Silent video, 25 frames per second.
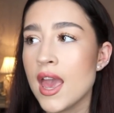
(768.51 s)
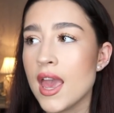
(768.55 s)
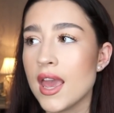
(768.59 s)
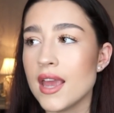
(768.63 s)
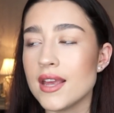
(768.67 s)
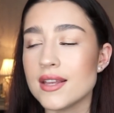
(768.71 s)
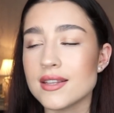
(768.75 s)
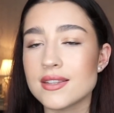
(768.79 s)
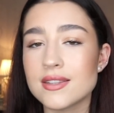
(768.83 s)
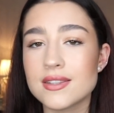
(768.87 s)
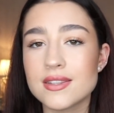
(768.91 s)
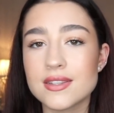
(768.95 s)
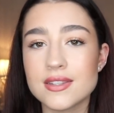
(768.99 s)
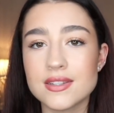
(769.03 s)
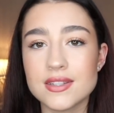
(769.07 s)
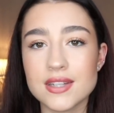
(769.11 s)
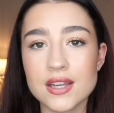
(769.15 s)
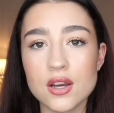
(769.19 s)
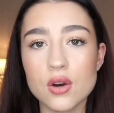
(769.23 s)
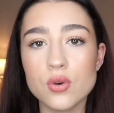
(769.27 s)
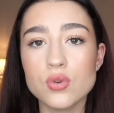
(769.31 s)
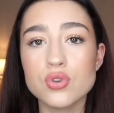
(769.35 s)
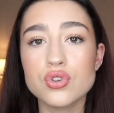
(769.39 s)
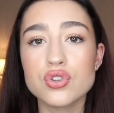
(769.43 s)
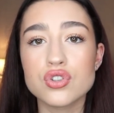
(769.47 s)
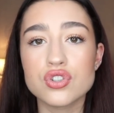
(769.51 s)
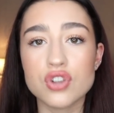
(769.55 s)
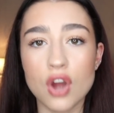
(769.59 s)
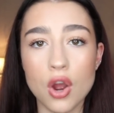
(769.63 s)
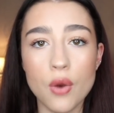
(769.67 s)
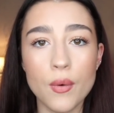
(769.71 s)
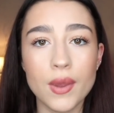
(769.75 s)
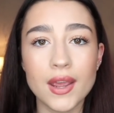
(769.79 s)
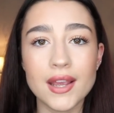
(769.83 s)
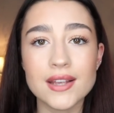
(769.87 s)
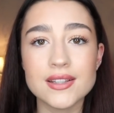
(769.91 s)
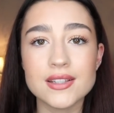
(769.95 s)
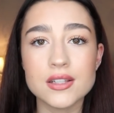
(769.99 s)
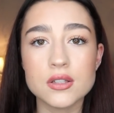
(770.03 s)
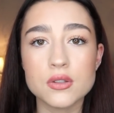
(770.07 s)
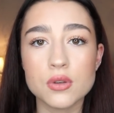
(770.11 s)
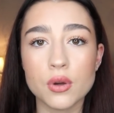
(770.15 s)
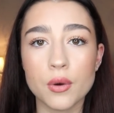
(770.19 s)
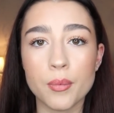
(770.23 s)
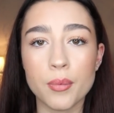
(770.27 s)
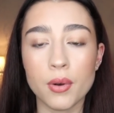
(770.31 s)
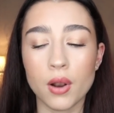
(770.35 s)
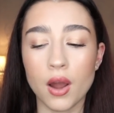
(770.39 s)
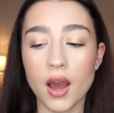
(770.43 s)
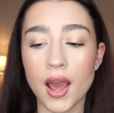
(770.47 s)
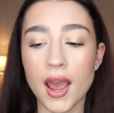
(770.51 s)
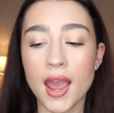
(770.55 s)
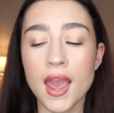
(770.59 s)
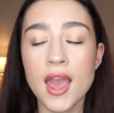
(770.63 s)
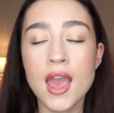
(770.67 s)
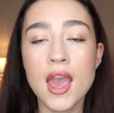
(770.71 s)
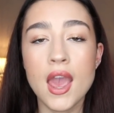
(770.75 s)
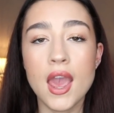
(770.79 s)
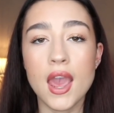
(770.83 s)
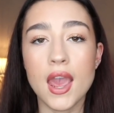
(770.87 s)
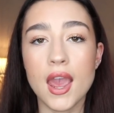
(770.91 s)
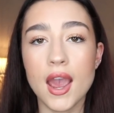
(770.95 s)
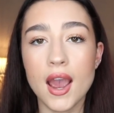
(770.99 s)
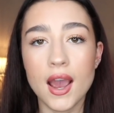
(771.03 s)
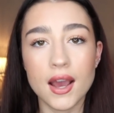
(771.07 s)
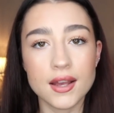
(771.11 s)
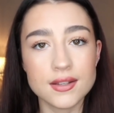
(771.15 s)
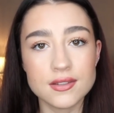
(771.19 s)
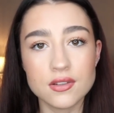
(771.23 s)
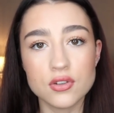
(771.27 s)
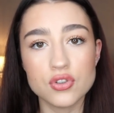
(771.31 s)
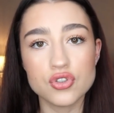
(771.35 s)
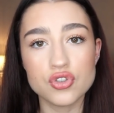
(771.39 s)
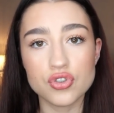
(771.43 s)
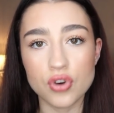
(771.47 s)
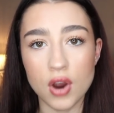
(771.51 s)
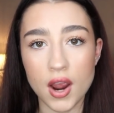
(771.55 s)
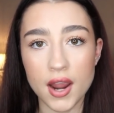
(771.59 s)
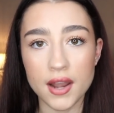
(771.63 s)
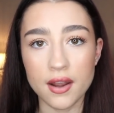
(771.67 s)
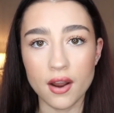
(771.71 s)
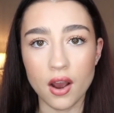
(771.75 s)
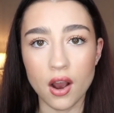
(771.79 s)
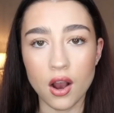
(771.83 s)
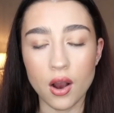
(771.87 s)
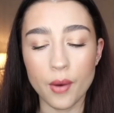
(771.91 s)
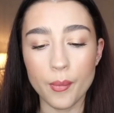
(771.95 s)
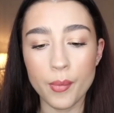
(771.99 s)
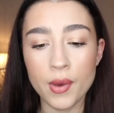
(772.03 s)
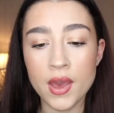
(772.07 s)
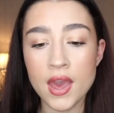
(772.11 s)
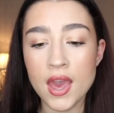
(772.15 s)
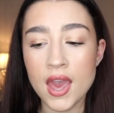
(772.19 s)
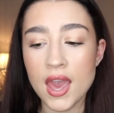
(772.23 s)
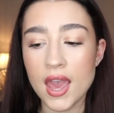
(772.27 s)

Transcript: It's still so easy to apply. It hasn't dried up.